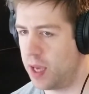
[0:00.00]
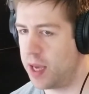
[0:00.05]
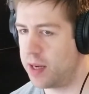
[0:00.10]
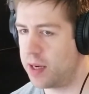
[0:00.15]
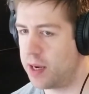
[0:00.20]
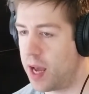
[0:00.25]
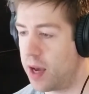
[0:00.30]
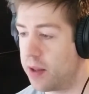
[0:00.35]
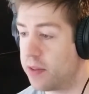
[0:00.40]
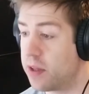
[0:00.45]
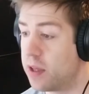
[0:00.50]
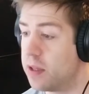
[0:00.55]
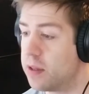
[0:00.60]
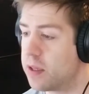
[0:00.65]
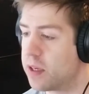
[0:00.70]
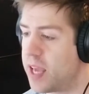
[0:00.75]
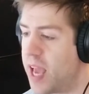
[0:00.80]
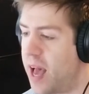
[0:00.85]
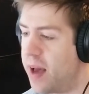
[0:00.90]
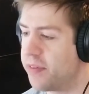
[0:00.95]
and now the
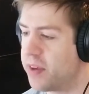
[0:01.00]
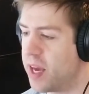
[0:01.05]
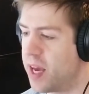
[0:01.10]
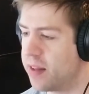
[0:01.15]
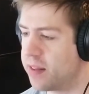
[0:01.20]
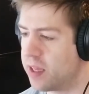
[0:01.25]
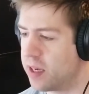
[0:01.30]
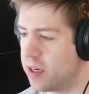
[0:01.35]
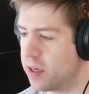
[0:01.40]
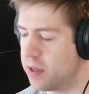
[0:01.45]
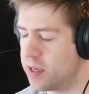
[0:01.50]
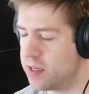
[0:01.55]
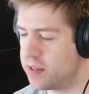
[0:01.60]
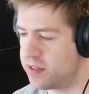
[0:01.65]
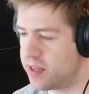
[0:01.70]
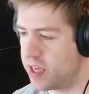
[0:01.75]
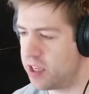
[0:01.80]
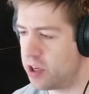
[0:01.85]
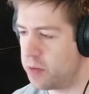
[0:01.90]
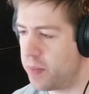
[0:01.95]
caveat there is
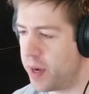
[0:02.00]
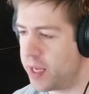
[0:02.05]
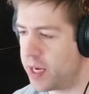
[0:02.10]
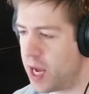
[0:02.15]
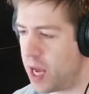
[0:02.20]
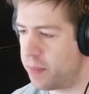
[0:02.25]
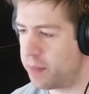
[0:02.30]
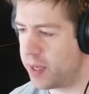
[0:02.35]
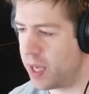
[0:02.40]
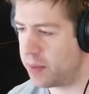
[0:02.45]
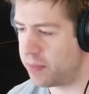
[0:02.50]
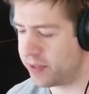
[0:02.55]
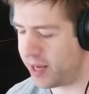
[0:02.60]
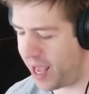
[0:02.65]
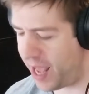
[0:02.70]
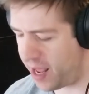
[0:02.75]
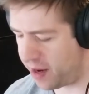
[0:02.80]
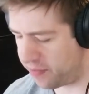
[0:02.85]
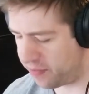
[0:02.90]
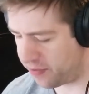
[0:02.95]
that you may not be able to
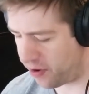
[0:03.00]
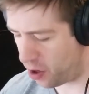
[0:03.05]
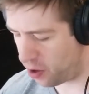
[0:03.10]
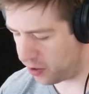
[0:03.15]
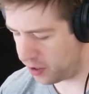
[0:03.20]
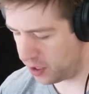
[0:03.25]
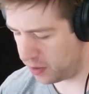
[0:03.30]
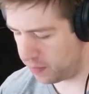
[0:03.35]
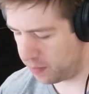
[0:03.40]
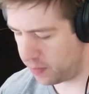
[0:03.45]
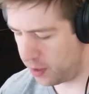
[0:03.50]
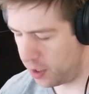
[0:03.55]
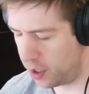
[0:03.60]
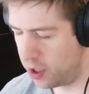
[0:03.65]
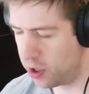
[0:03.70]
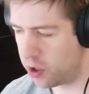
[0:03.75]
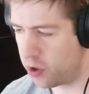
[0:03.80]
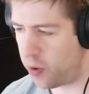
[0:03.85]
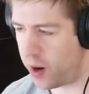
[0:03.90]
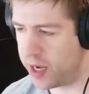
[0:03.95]
add volume
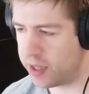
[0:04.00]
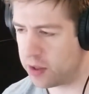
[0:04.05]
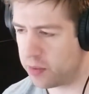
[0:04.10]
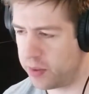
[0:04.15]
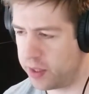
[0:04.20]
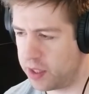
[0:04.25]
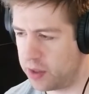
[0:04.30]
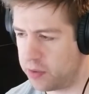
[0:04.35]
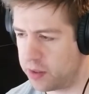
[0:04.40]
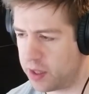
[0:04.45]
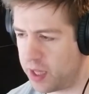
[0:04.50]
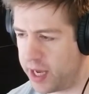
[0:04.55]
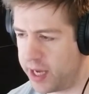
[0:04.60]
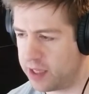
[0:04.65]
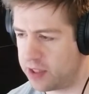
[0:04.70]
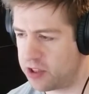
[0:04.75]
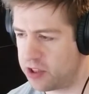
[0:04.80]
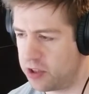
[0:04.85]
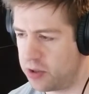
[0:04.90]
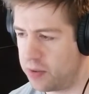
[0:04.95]
quite the way you would
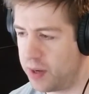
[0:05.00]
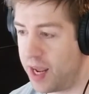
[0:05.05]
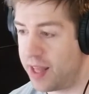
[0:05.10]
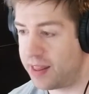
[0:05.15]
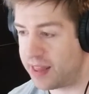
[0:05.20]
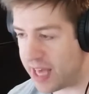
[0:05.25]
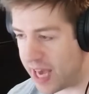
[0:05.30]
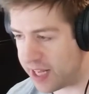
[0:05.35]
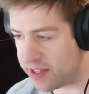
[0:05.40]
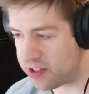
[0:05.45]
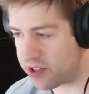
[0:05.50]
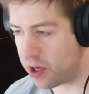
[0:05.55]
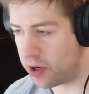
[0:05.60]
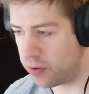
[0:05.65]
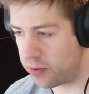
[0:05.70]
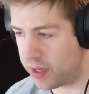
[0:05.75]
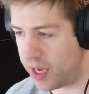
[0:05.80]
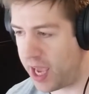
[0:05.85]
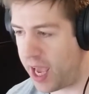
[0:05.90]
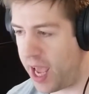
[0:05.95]
like to, and that's
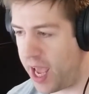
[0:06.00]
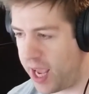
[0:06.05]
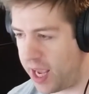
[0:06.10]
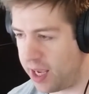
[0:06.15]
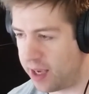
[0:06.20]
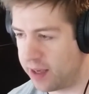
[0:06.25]
okay.